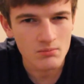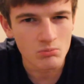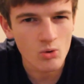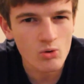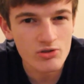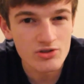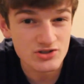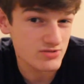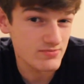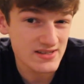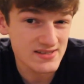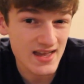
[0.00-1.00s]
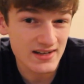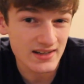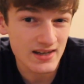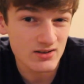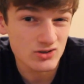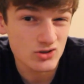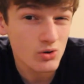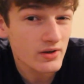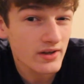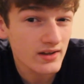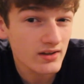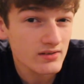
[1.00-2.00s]
more than just me standing here and
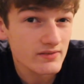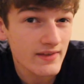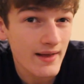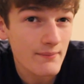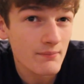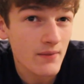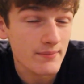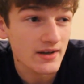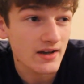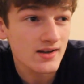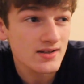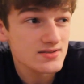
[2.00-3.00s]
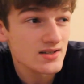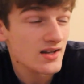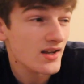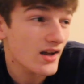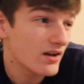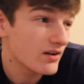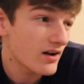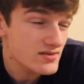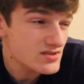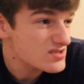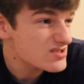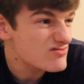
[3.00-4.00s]
talking. That might be nice. I don't know.
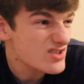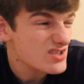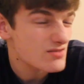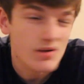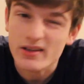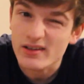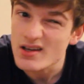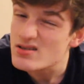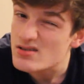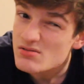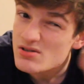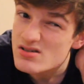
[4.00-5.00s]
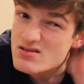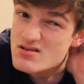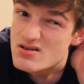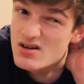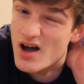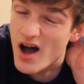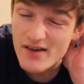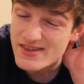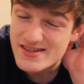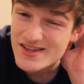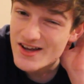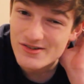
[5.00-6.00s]
It's just some ideas. I'm like,
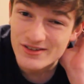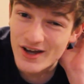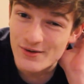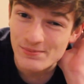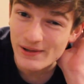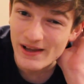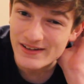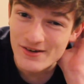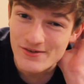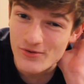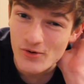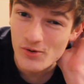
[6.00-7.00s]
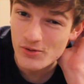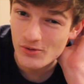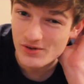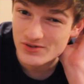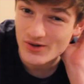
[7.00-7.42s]
there's no plan, no forethought